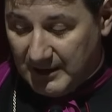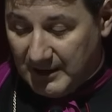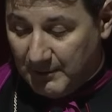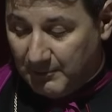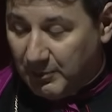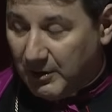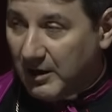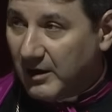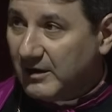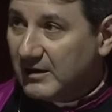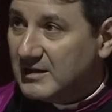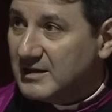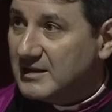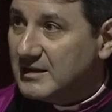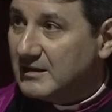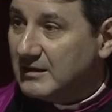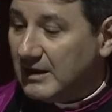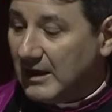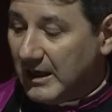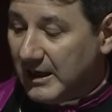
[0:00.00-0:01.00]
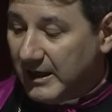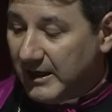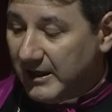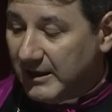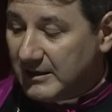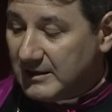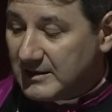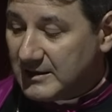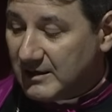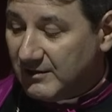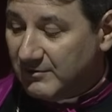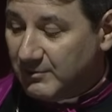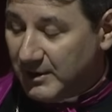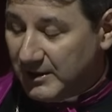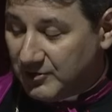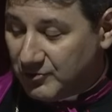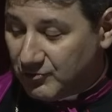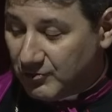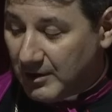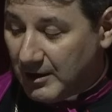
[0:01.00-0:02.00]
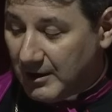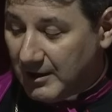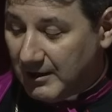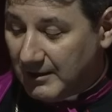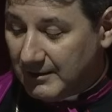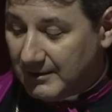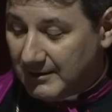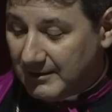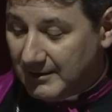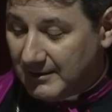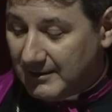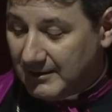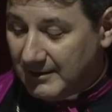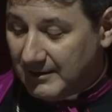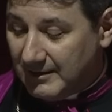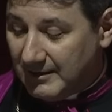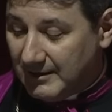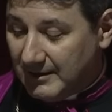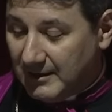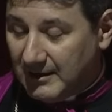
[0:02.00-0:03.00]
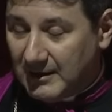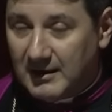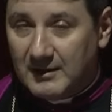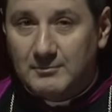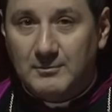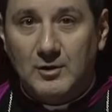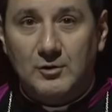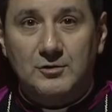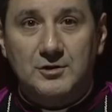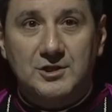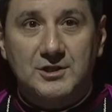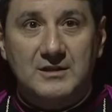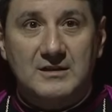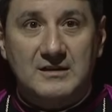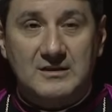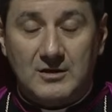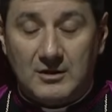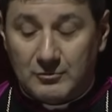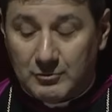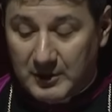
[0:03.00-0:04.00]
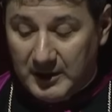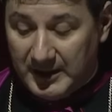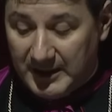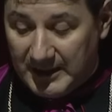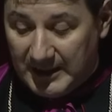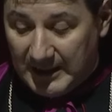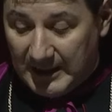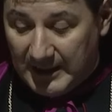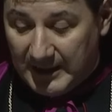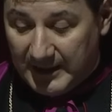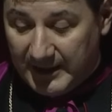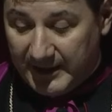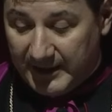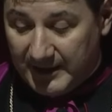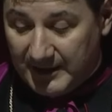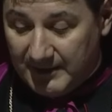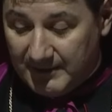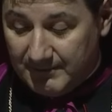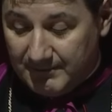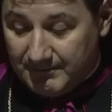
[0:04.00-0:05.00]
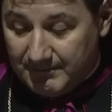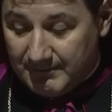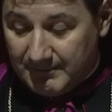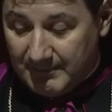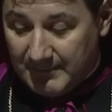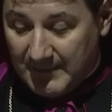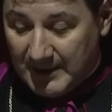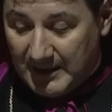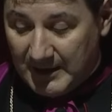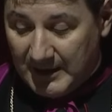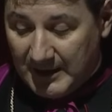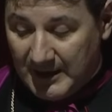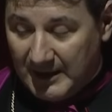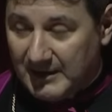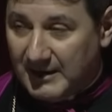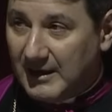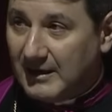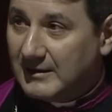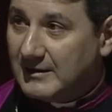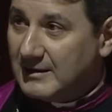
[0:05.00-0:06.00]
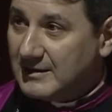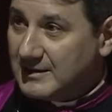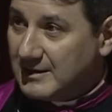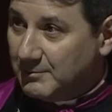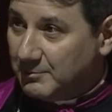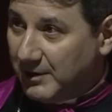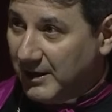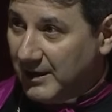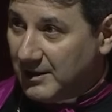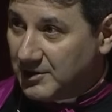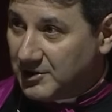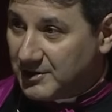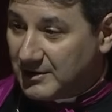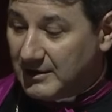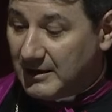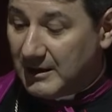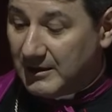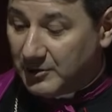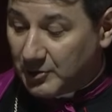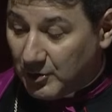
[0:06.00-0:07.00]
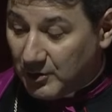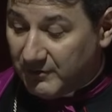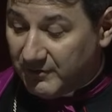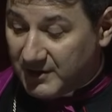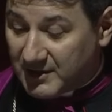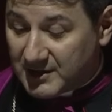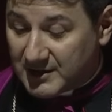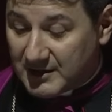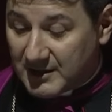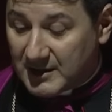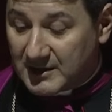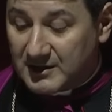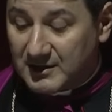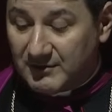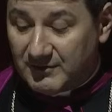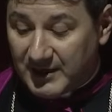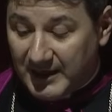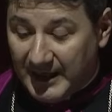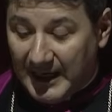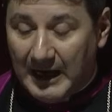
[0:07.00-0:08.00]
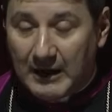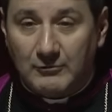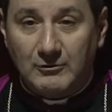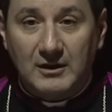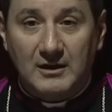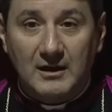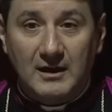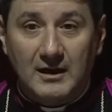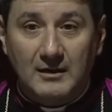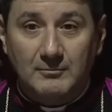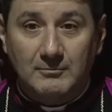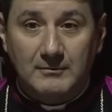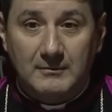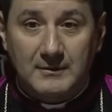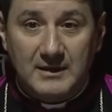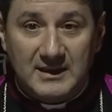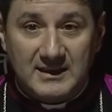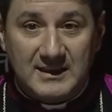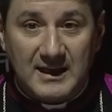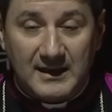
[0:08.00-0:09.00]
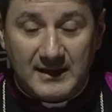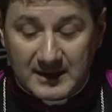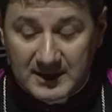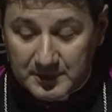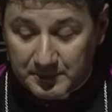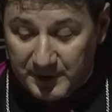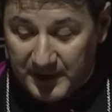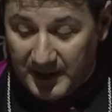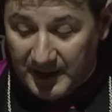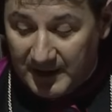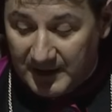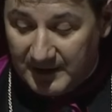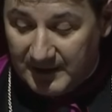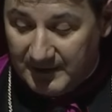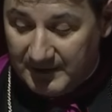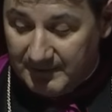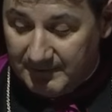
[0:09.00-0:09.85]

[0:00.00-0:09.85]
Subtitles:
Partisan lines have been drawn, emotions are running high, and the anticipation and nervousness of the outcome is at its peak.